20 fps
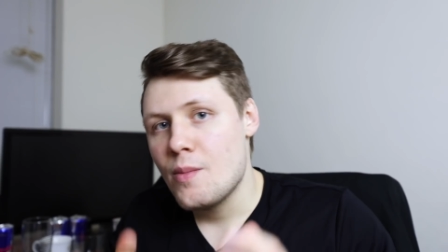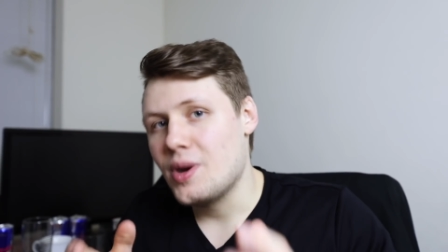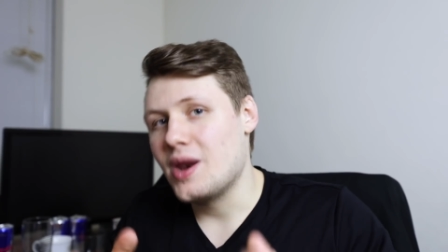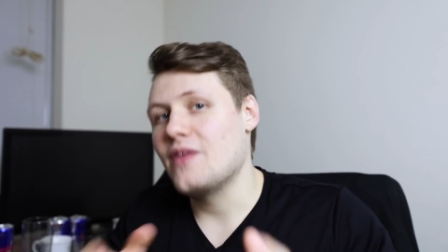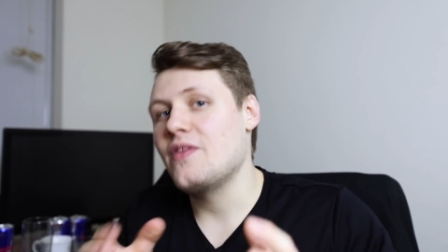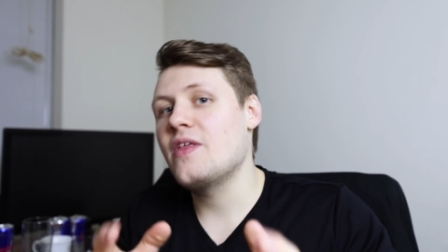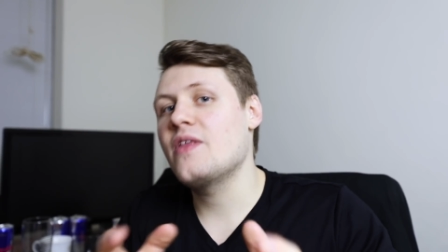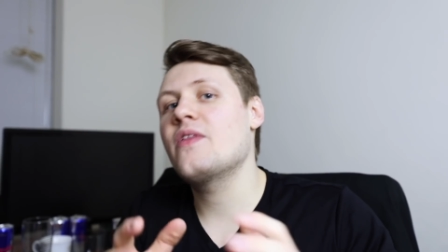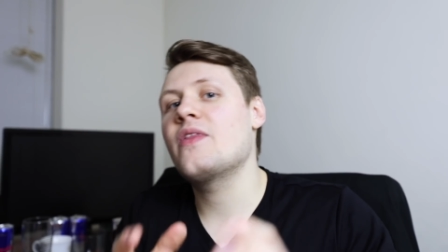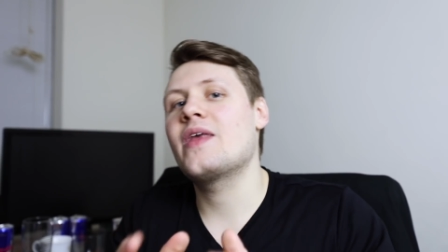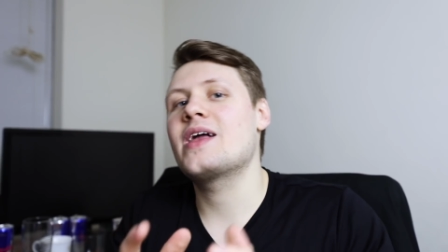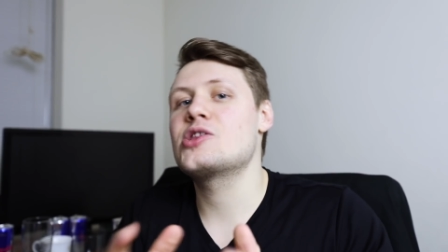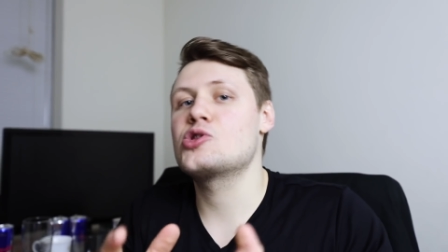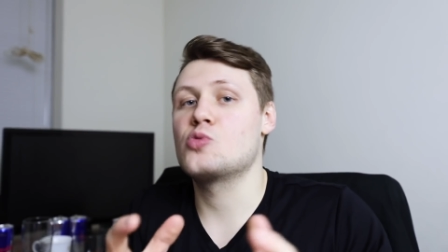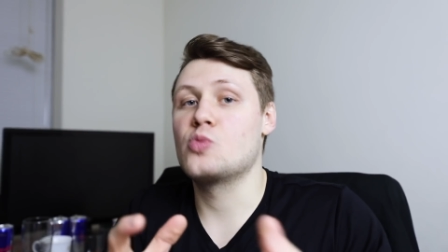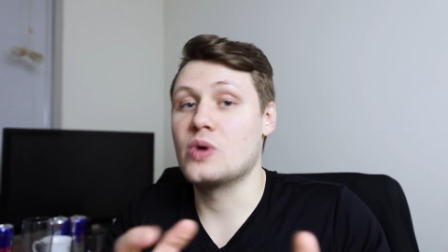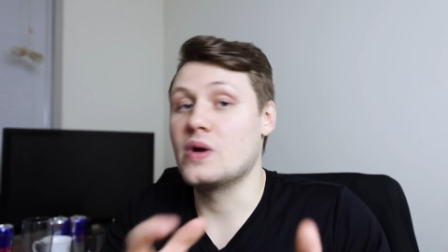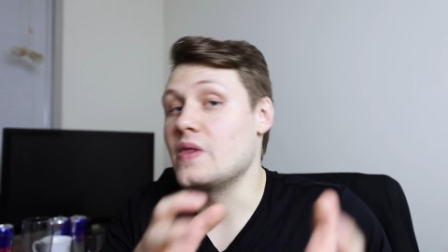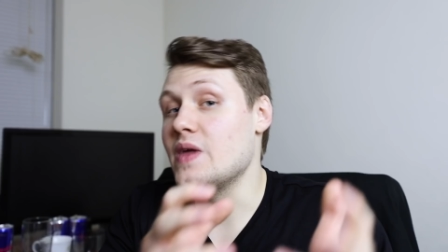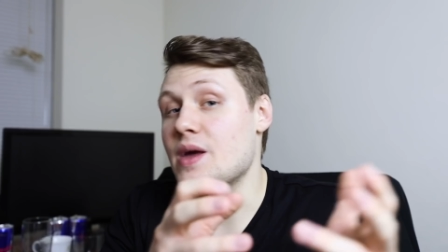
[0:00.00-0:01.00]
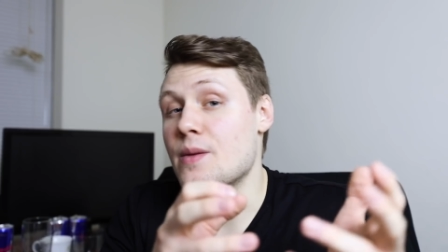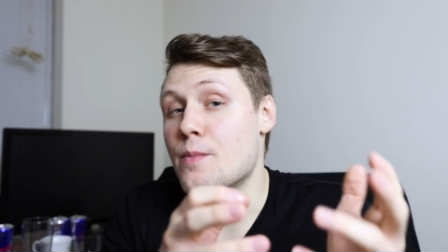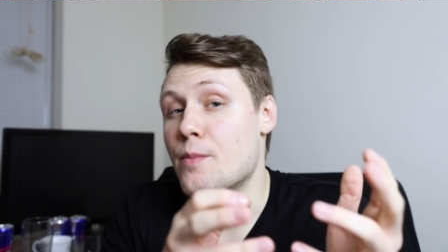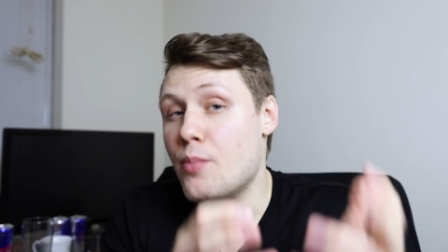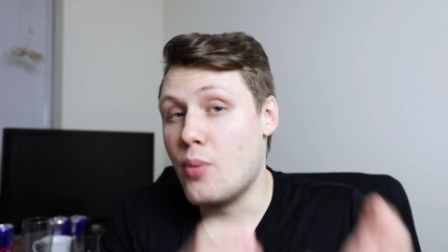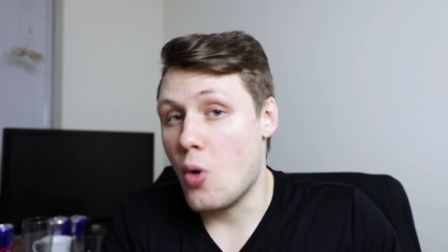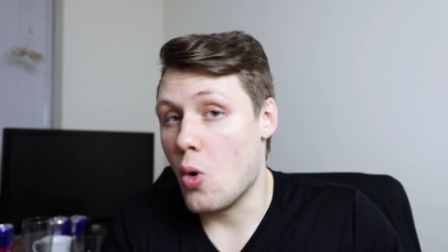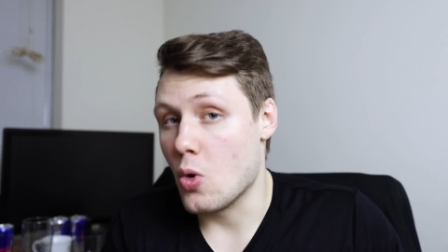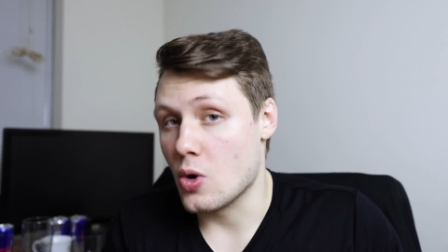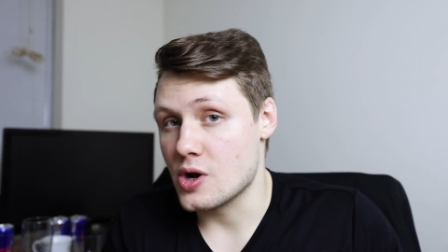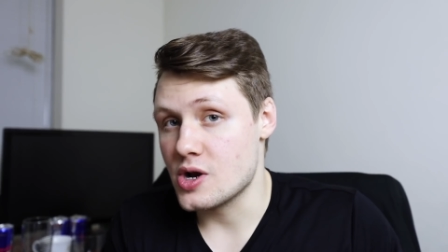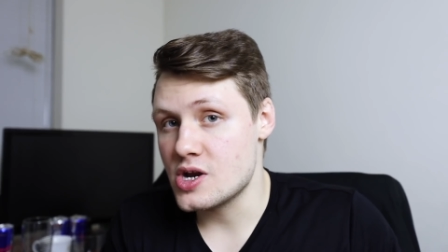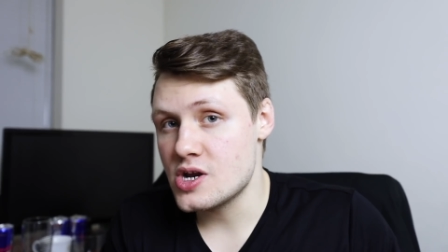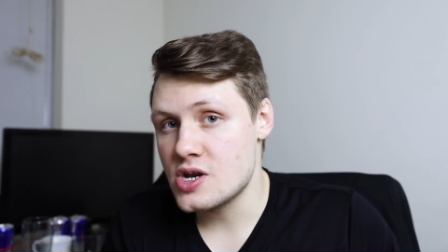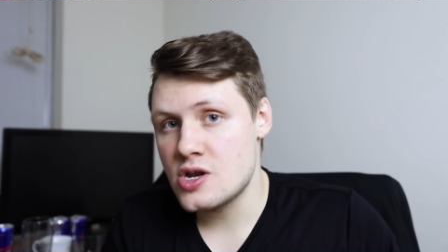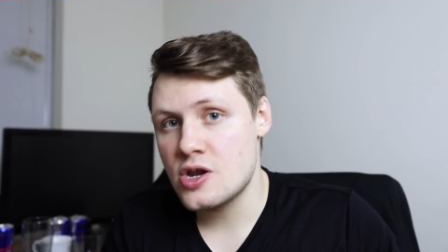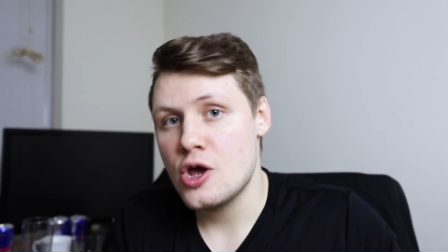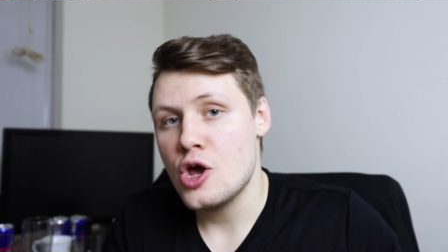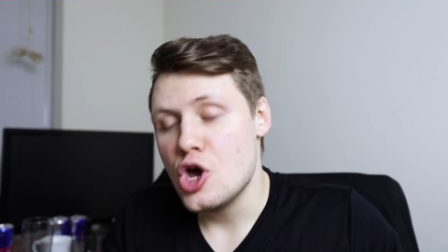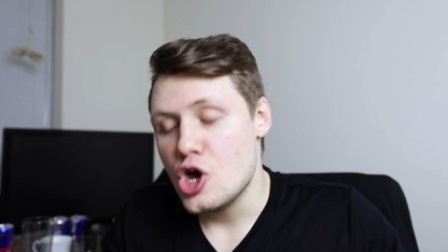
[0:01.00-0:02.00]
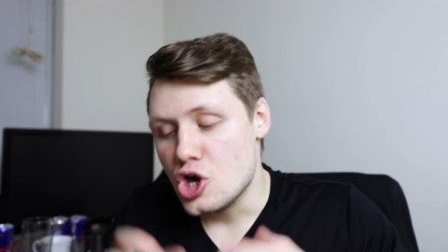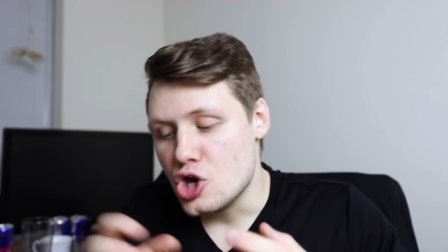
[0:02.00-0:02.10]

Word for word: but I think that that's really important.